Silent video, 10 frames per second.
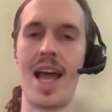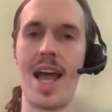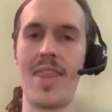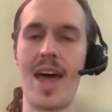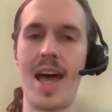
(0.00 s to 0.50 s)

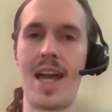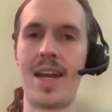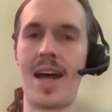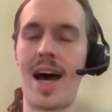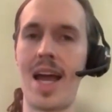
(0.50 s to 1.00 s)
And
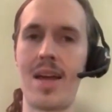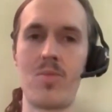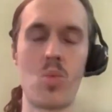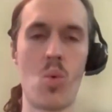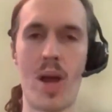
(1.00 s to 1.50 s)
then I
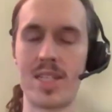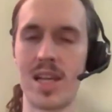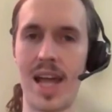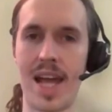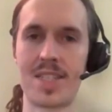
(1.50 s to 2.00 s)
went
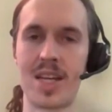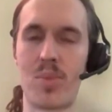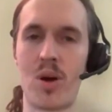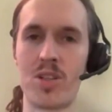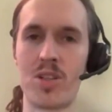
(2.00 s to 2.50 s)
to Lansing
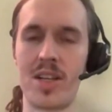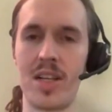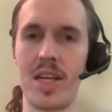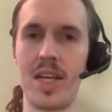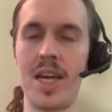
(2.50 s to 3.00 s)

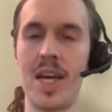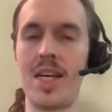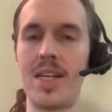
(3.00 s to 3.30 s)
personally.